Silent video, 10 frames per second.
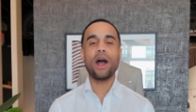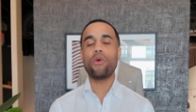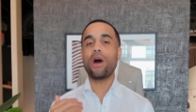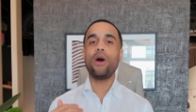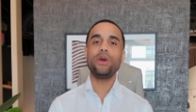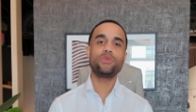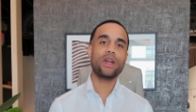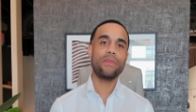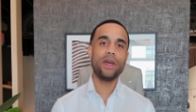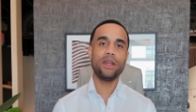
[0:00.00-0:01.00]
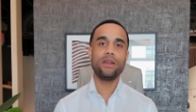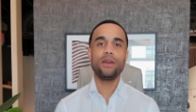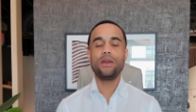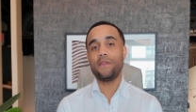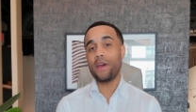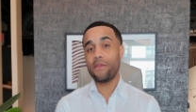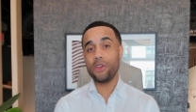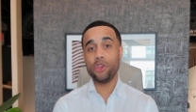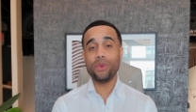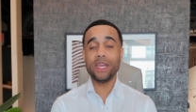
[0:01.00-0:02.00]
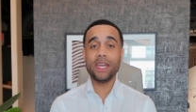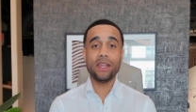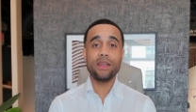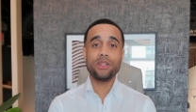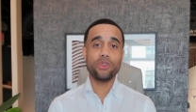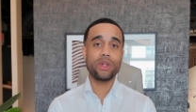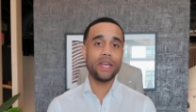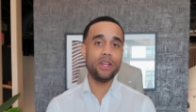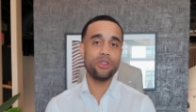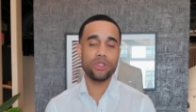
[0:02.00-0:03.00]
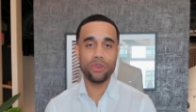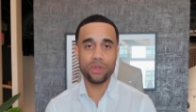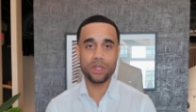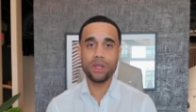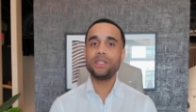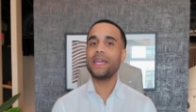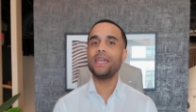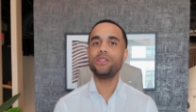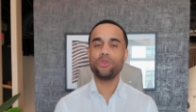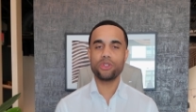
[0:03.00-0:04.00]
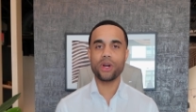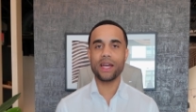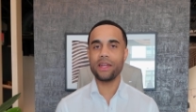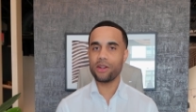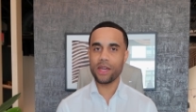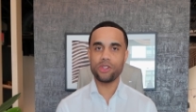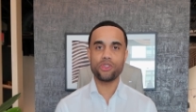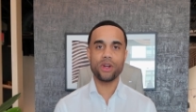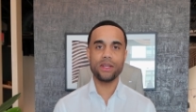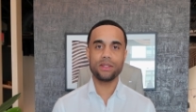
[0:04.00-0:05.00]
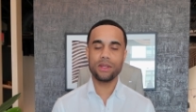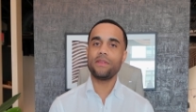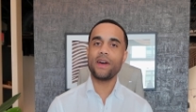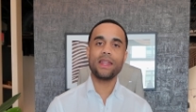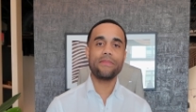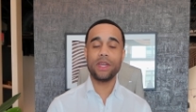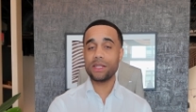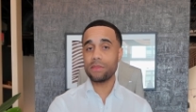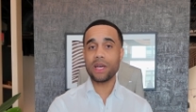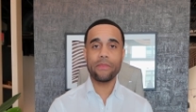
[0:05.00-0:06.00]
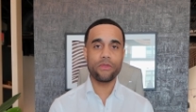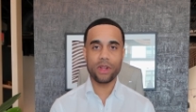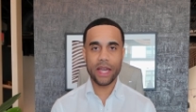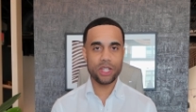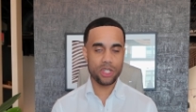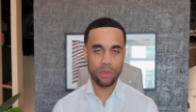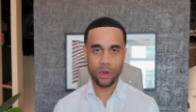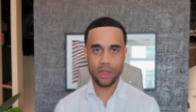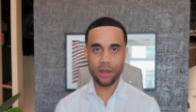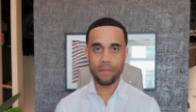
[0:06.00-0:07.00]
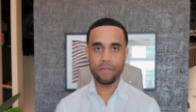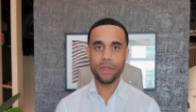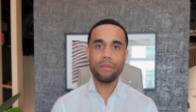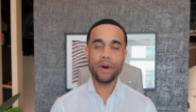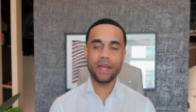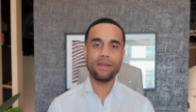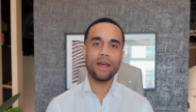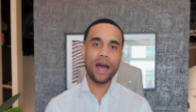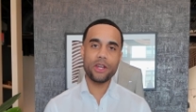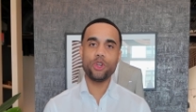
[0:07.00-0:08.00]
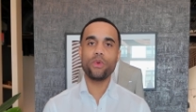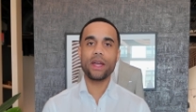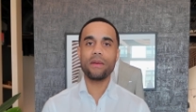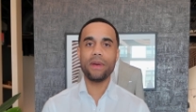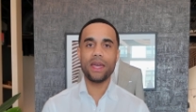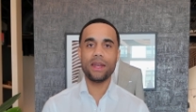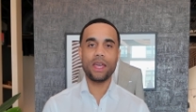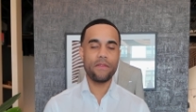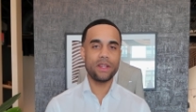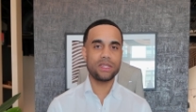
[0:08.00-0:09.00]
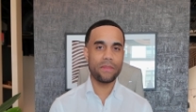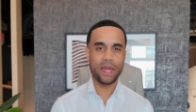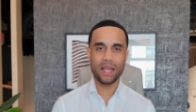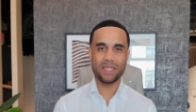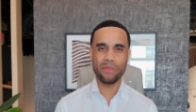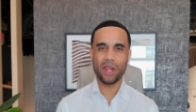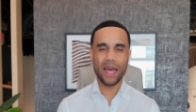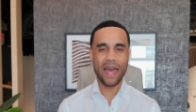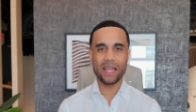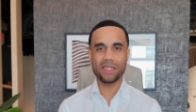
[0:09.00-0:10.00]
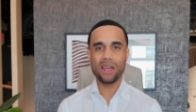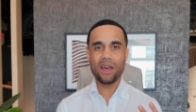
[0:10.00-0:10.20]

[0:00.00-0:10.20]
I would always recommend, if ever you need to clean your suits, taking it to a dry cleaner that you trust, developing some type of relationship with them. But I do recommend, if it's something as simple as